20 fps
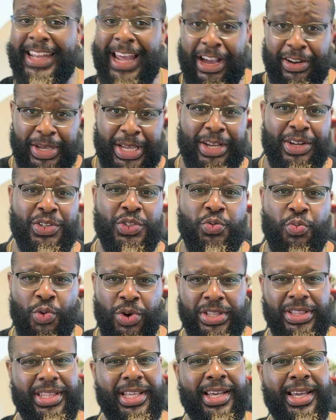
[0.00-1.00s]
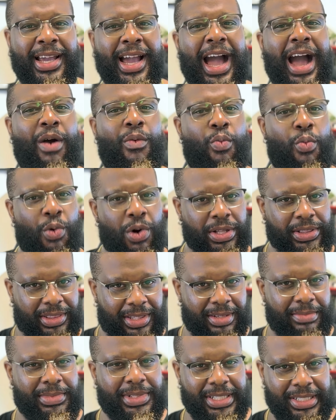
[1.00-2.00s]
Now, here's one thing I want
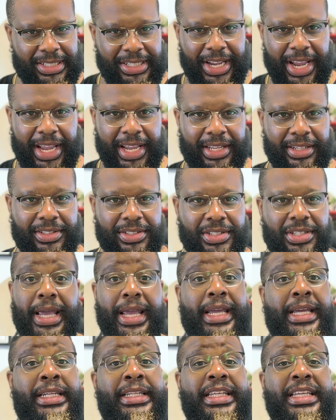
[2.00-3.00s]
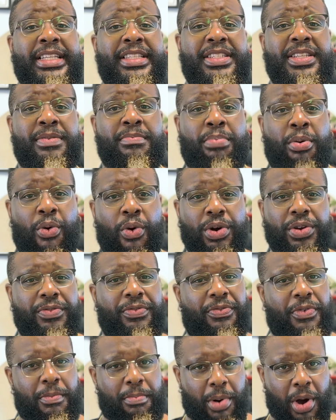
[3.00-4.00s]
them to change, and it's important
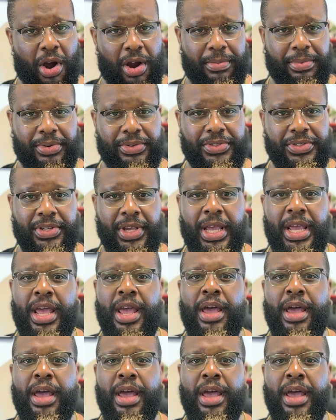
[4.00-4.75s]
for barbers.